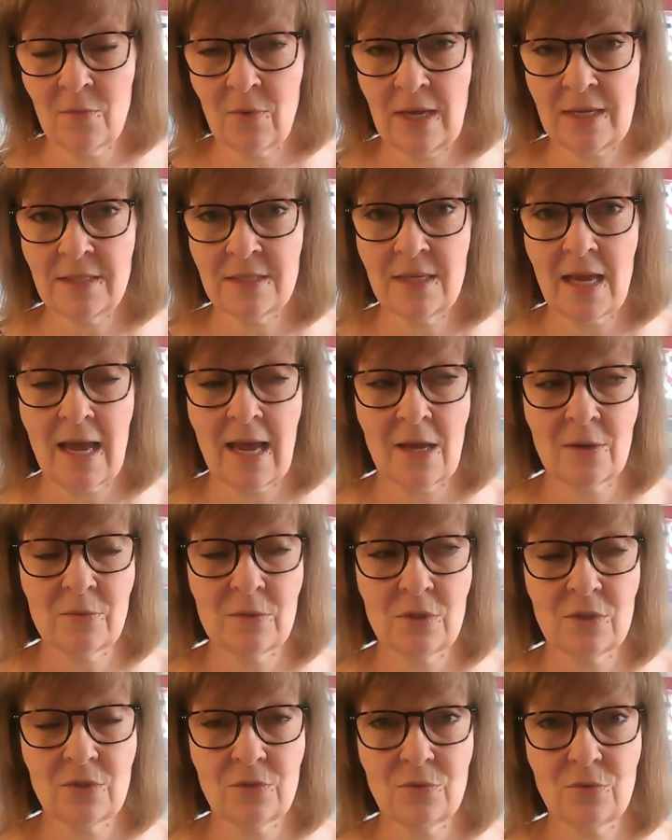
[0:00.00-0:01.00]
went
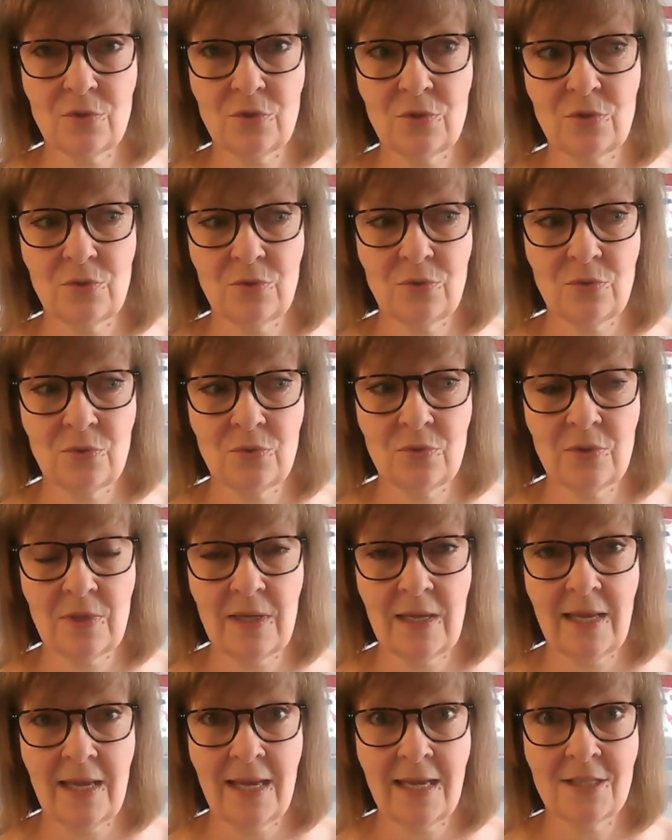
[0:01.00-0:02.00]
out to
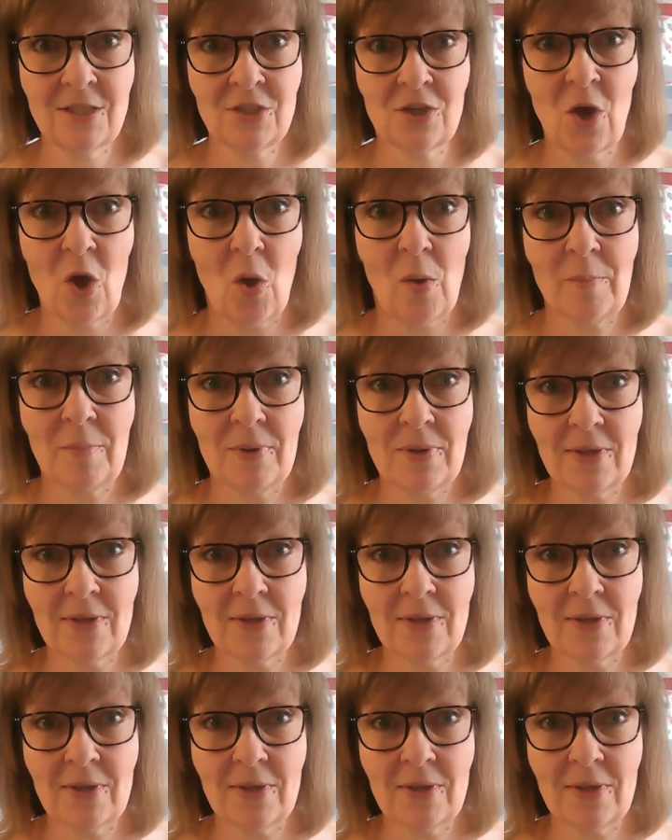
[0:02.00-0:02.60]
a shop.